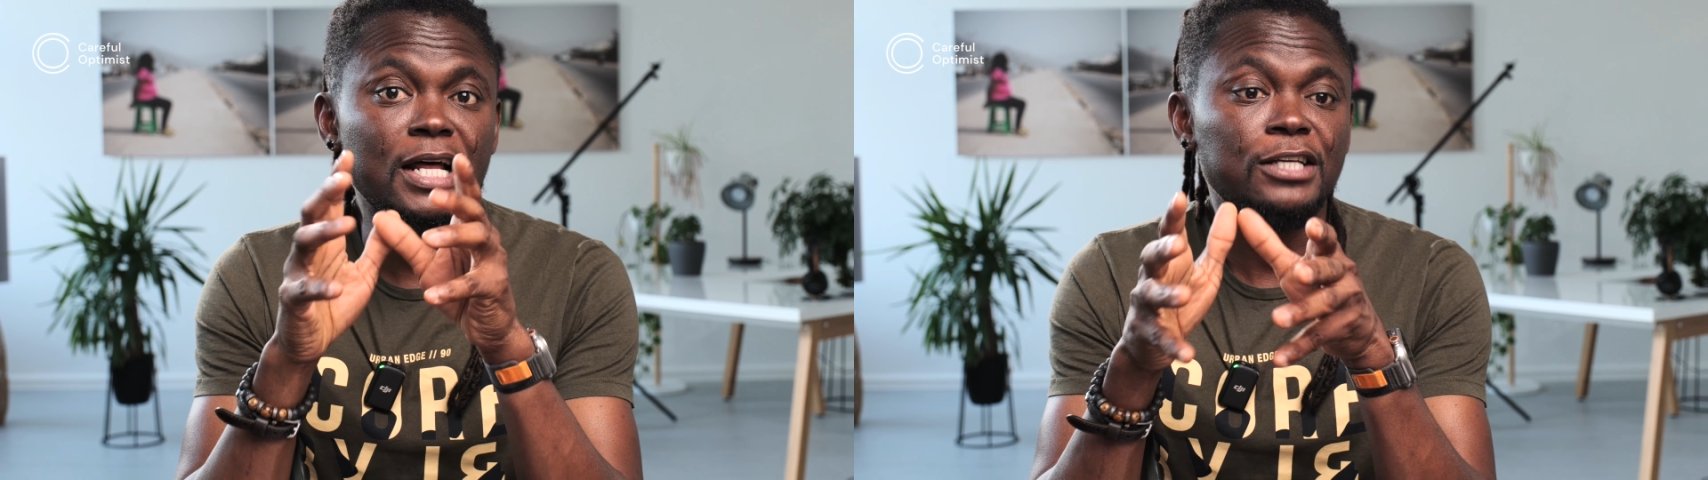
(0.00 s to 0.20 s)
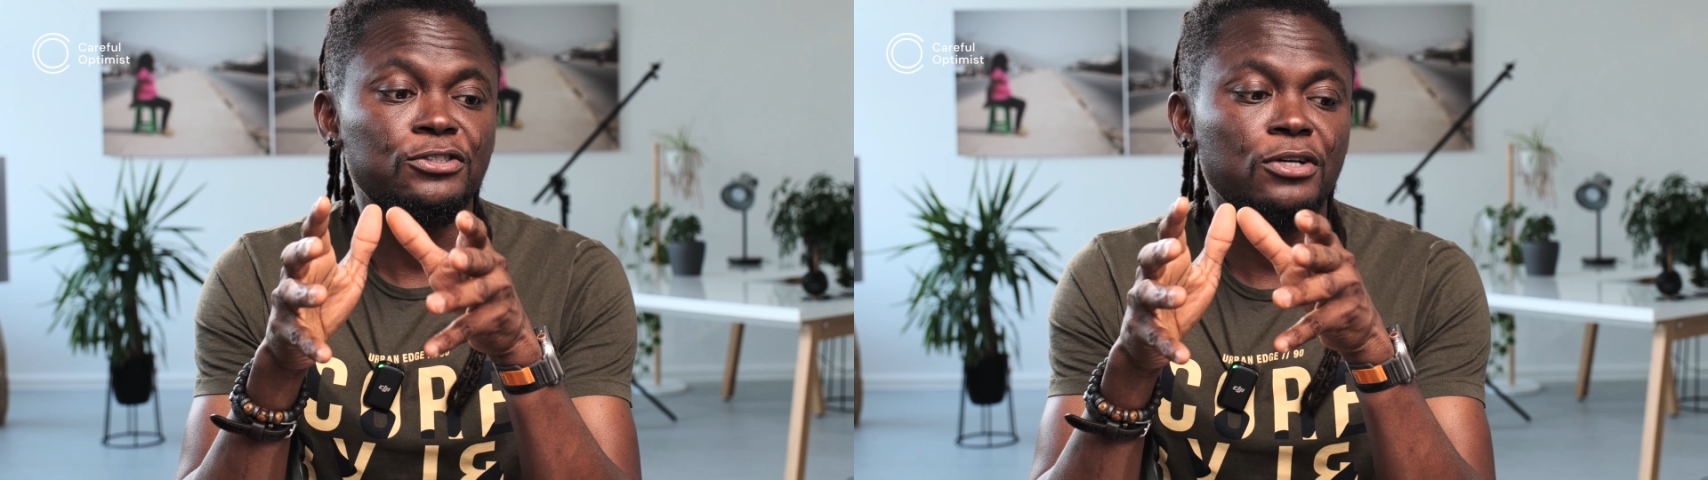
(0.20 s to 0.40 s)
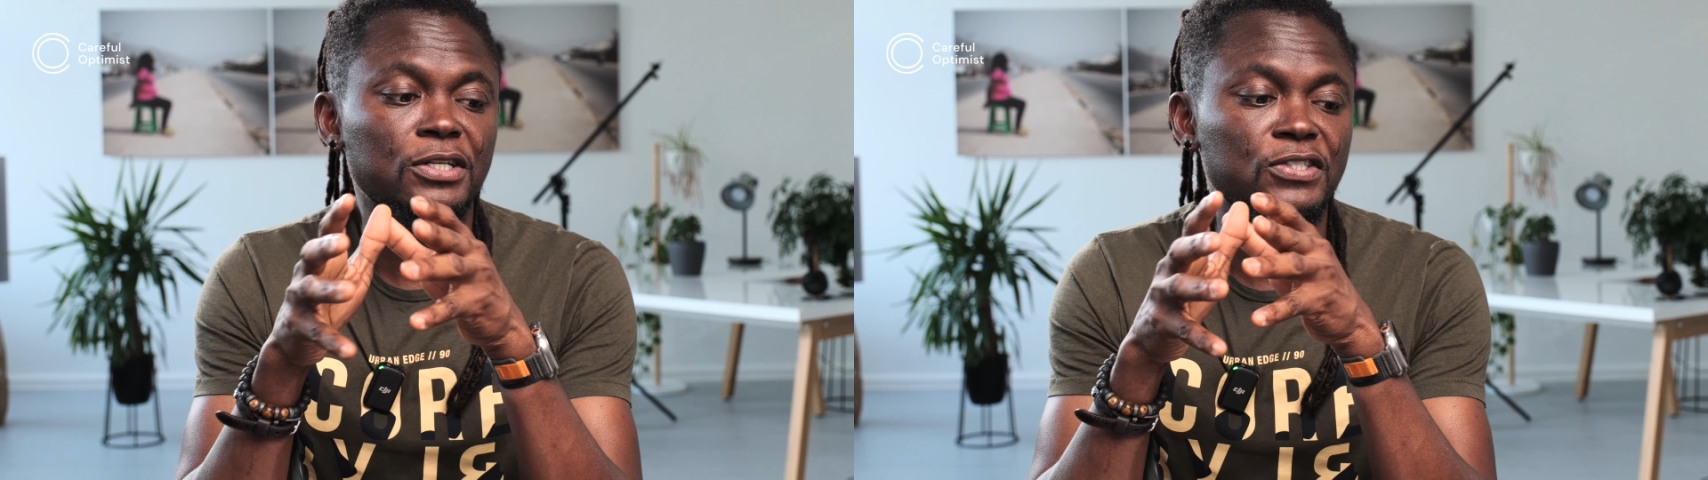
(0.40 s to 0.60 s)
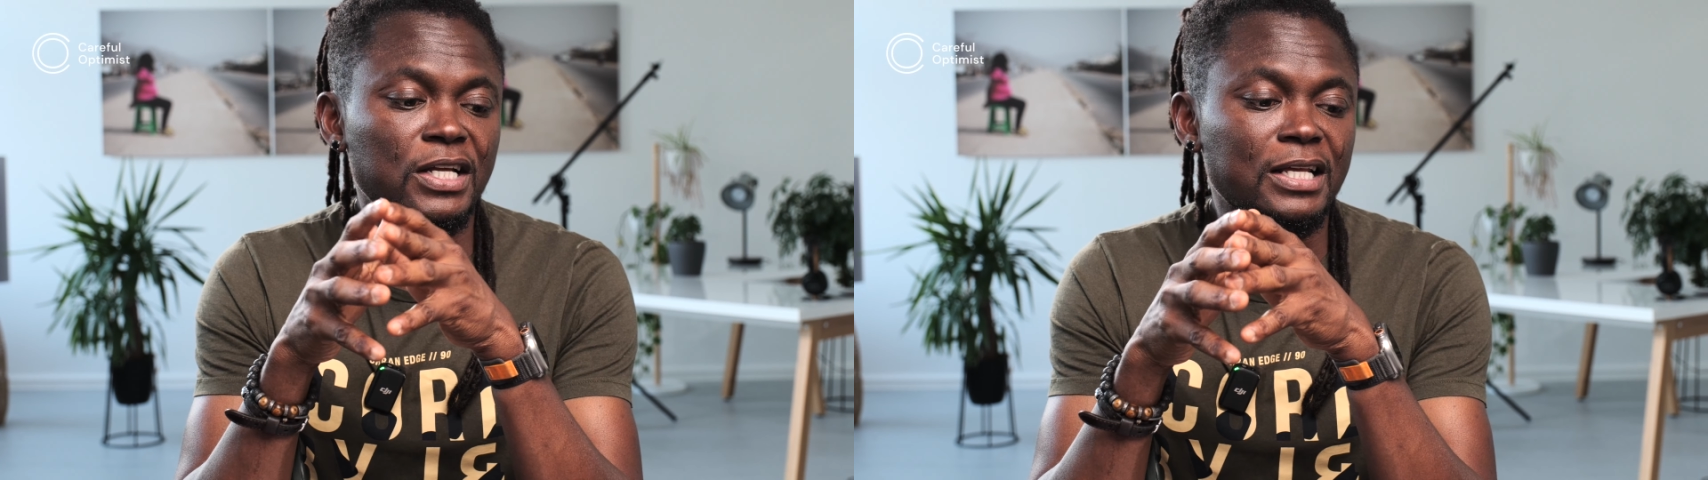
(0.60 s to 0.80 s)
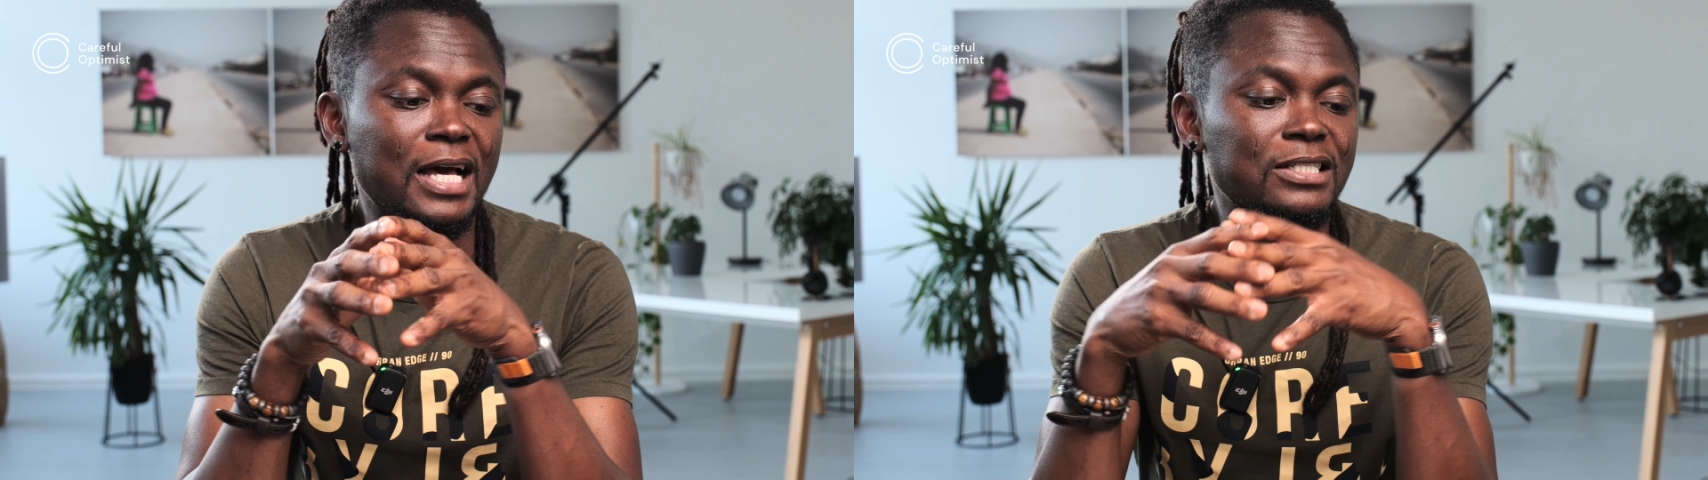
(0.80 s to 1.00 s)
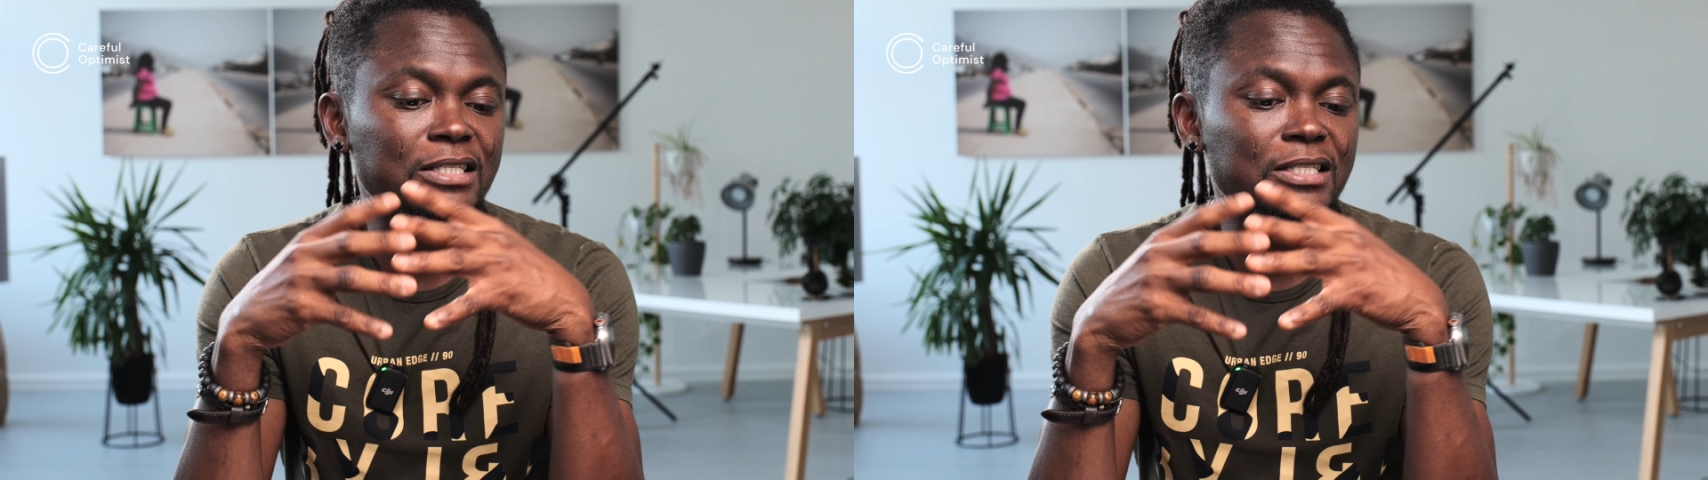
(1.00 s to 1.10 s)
has done is that it has